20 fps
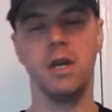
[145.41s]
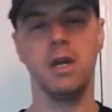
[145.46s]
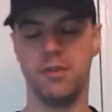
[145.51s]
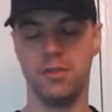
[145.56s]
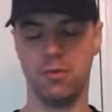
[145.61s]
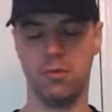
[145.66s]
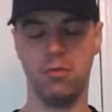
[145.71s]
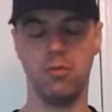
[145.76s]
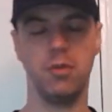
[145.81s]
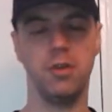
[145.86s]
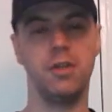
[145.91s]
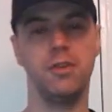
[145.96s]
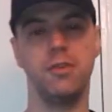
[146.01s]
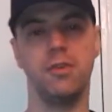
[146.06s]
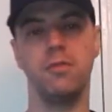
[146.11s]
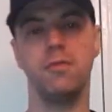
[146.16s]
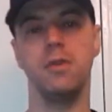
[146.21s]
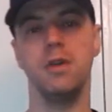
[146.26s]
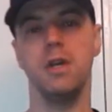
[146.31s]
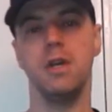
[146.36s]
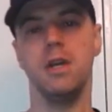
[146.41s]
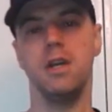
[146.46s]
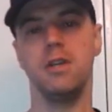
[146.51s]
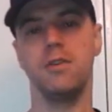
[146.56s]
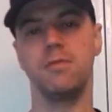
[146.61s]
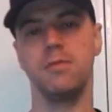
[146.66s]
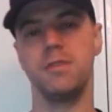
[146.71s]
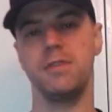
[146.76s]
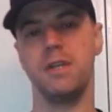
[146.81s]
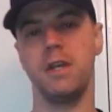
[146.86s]
So what we're going to do
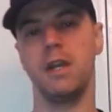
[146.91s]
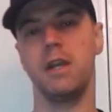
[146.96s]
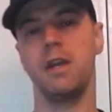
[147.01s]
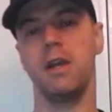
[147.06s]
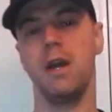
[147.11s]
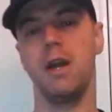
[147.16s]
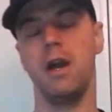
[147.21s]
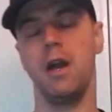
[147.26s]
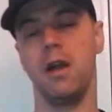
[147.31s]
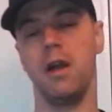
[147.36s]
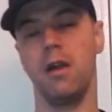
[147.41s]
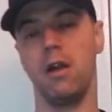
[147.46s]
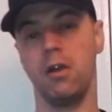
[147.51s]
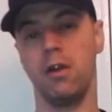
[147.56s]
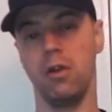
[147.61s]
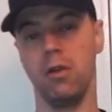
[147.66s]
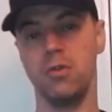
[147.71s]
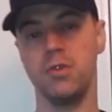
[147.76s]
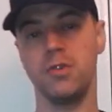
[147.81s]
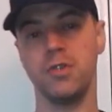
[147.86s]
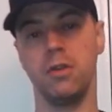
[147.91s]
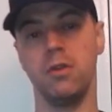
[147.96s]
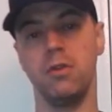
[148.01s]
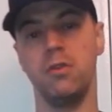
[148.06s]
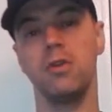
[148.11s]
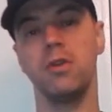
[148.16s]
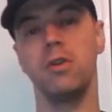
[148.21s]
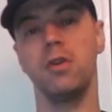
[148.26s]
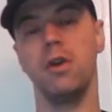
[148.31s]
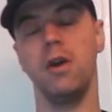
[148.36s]
is we're going to take a closer
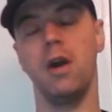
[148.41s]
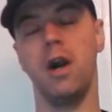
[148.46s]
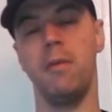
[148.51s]
look